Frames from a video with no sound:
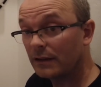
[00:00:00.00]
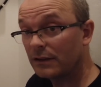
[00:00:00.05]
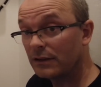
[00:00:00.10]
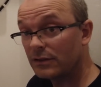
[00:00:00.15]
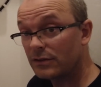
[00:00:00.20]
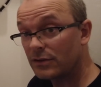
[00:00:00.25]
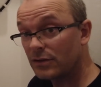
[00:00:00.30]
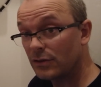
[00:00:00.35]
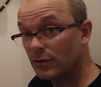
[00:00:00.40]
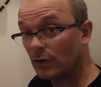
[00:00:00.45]

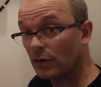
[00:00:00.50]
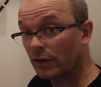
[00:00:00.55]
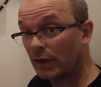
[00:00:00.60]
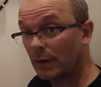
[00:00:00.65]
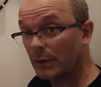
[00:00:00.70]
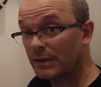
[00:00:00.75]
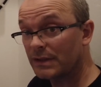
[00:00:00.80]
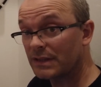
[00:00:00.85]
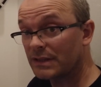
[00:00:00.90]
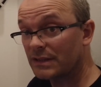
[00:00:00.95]
You do not
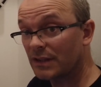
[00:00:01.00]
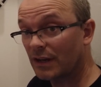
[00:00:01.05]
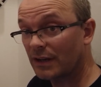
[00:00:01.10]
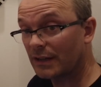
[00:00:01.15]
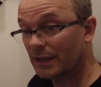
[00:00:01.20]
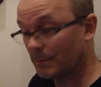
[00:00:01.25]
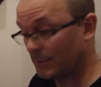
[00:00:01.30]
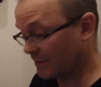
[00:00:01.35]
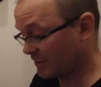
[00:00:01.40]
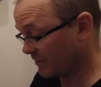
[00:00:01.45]
go into
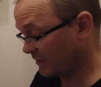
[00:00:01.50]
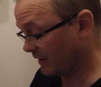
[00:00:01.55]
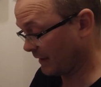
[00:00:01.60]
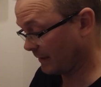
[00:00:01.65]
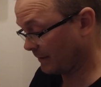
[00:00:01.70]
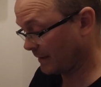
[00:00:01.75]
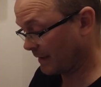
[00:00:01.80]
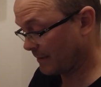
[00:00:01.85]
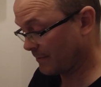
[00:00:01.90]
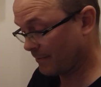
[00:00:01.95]
site
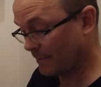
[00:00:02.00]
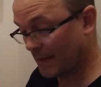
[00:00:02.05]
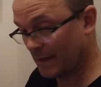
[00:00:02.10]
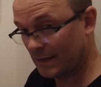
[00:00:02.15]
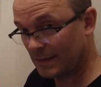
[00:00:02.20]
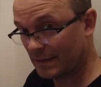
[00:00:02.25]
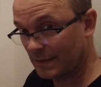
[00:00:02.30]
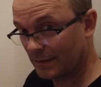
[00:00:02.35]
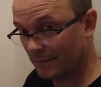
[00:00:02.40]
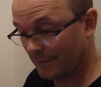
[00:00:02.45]
commissioning. It
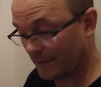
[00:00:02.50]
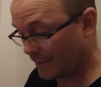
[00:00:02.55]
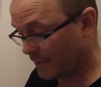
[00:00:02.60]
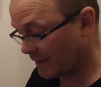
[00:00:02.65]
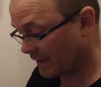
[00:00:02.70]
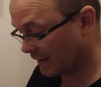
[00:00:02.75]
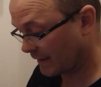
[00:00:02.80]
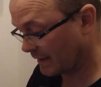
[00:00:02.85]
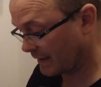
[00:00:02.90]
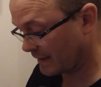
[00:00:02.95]
makes it
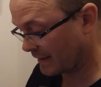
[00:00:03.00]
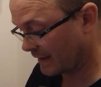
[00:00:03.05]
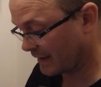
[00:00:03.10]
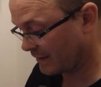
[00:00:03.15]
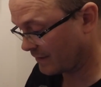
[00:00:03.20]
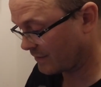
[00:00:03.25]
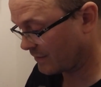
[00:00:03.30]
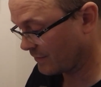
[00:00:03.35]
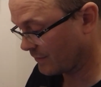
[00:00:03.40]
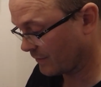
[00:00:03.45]
very clear that
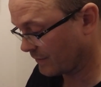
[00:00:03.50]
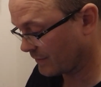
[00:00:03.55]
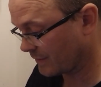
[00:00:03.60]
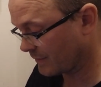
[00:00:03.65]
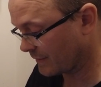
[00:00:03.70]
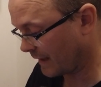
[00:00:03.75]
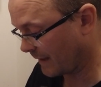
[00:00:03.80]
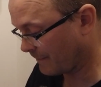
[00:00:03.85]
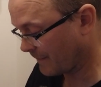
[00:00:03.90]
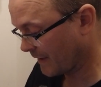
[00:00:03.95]
you do not
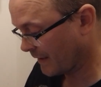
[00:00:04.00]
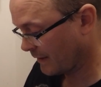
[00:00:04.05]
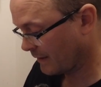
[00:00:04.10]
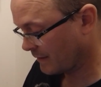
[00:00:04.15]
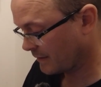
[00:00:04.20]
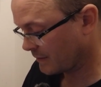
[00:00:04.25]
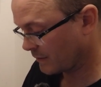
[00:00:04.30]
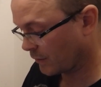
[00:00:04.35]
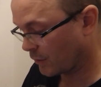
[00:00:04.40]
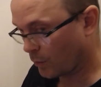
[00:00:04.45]
do that.
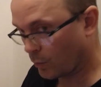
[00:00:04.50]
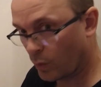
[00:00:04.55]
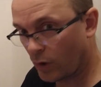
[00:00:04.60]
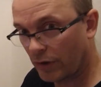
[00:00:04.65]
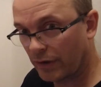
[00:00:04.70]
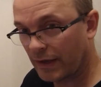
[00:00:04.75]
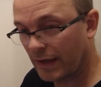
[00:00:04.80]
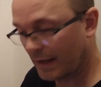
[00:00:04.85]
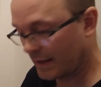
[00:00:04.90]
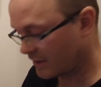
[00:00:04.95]
So we've got
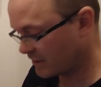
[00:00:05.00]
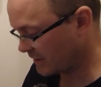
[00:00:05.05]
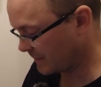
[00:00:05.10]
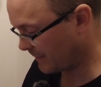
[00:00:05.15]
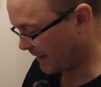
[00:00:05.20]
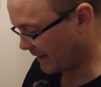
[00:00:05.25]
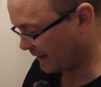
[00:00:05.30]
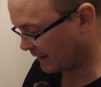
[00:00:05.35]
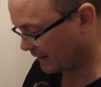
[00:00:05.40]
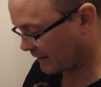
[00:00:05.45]
one energy
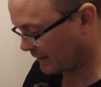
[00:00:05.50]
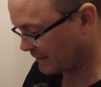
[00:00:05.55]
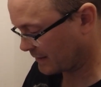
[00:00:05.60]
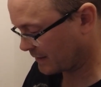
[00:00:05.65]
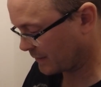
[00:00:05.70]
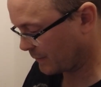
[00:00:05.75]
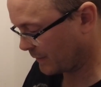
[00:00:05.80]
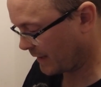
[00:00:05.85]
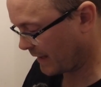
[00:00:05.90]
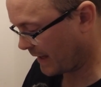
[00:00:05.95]
bank.
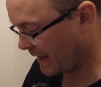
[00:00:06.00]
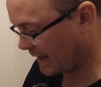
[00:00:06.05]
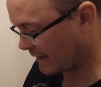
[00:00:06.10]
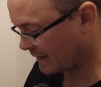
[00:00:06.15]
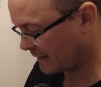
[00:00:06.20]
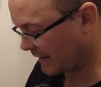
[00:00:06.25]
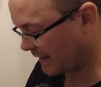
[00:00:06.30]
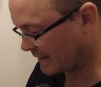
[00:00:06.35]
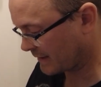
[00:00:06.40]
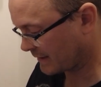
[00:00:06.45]
So we
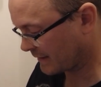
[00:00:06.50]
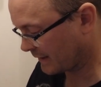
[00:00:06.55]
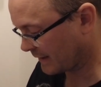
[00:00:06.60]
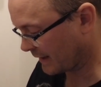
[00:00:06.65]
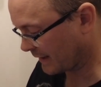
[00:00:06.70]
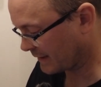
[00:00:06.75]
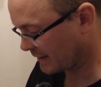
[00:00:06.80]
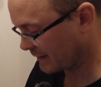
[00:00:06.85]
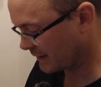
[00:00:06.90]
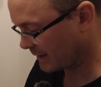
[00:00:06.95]
add that
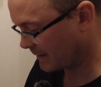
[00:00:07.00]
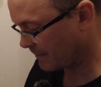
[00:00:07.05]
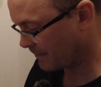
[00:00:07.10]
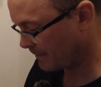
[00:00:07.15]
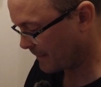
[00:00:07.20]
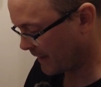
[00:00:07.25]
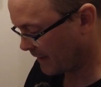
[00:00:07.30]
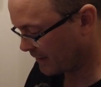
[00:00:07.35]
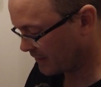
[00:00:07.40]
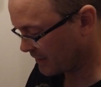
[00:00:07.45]
selected
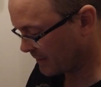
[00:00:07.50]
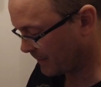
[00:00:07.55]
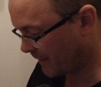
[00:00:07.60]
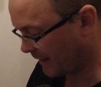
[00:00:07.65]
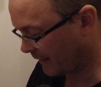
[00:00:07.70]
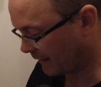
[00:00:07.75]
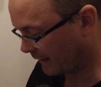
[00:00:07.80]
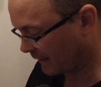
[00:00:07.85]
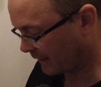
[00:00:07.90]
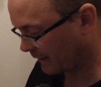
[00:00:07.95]
energy
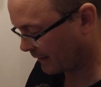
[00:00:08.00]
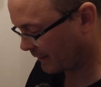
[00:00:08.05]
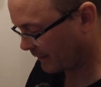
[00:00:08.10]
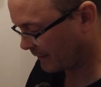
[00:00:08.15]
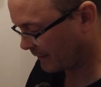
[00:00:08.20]
bank.